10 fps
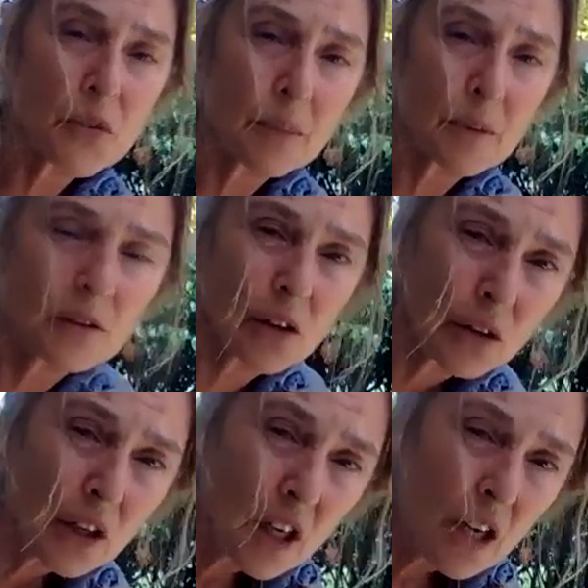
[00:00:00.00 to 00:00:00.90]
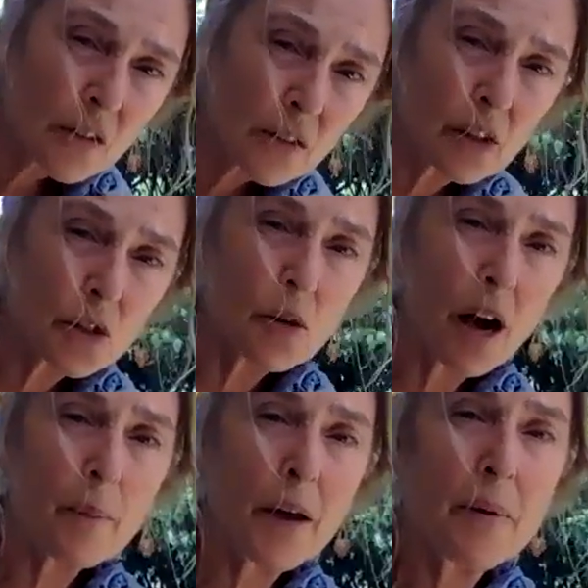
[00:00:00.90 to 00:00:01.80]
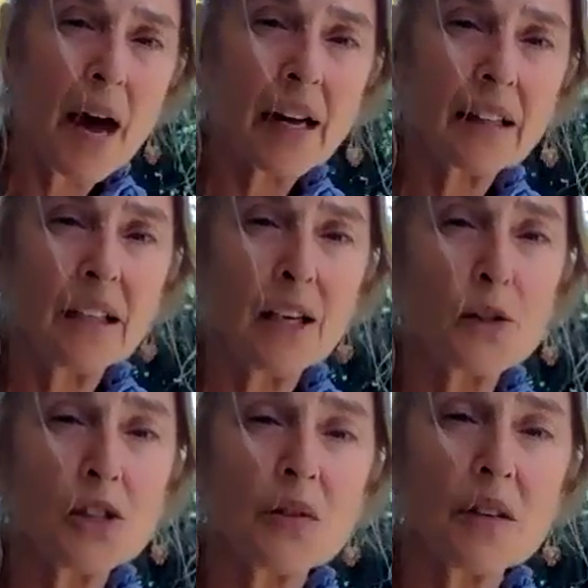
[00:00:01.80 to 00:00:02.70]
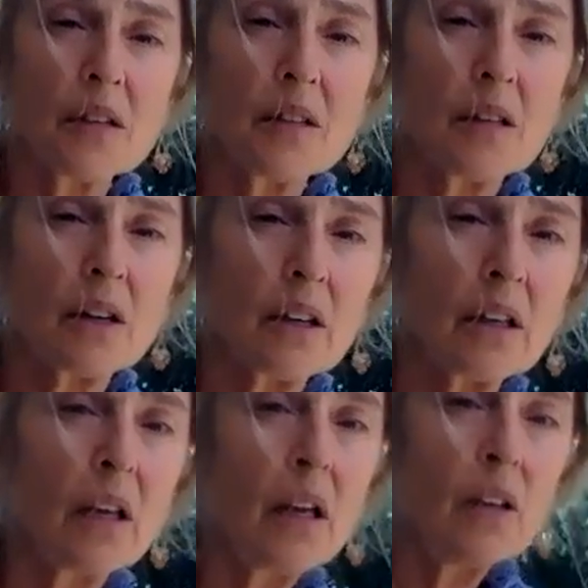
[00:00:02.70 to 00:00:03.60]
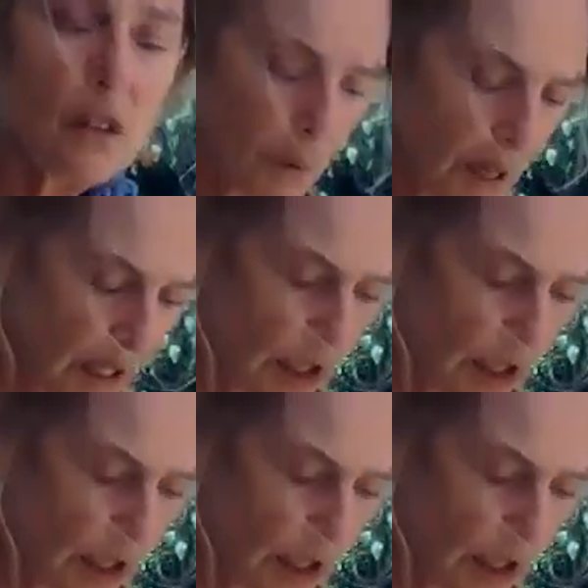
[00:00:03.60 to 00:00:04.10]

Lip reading: some of you. So I'm going to drop my back knee, which is easier. You might